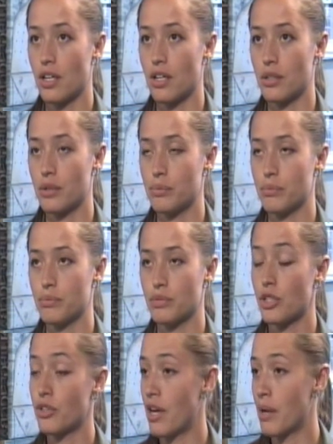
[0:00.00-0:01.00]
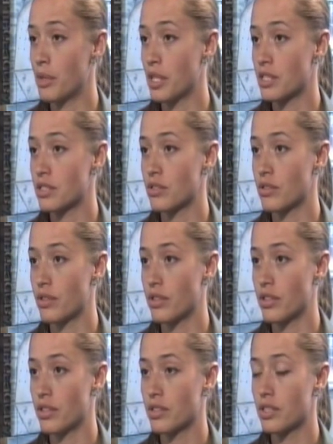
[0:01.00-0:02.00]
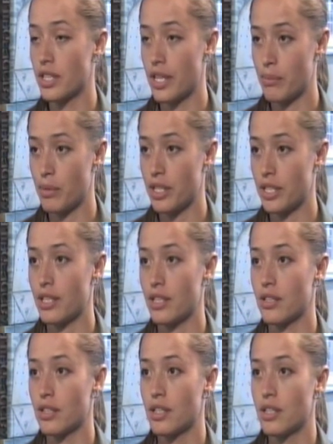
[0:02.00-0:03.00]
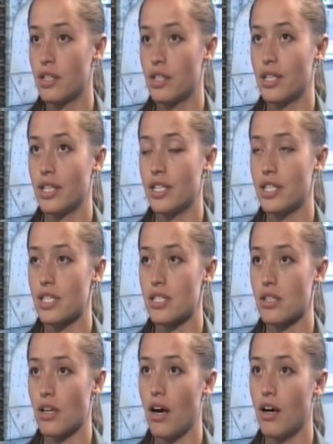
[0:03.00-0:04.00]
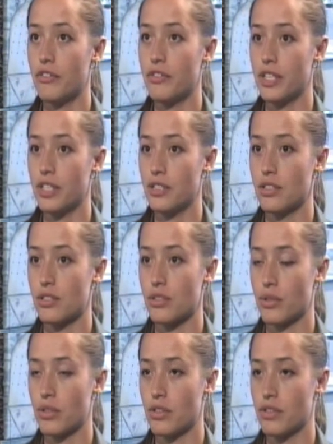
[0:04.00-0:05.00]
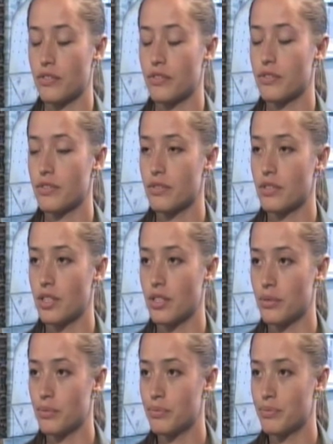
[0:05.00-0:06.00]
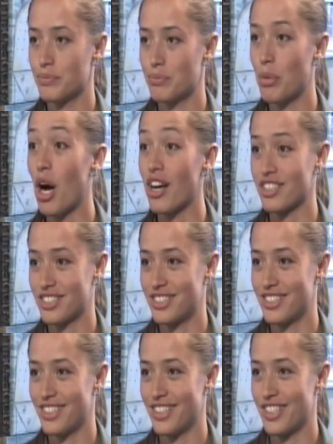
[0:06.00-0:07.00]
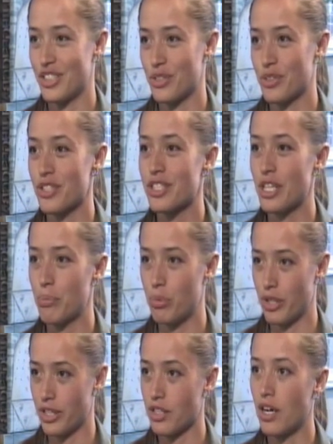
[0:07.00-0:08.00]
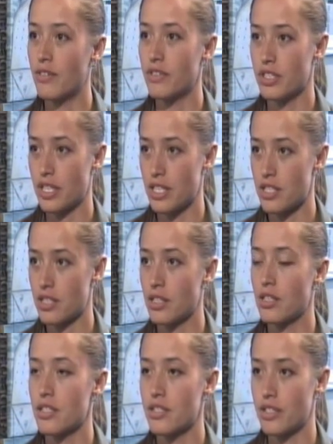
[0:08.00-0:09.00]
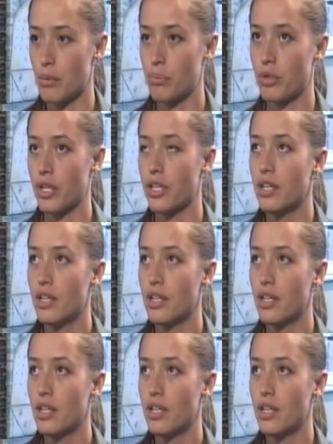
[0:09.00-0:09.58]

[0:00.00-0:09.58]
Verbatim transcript: um, ceramics or clay making is often sort of um, boxed into yeah. a separate conversation in a separate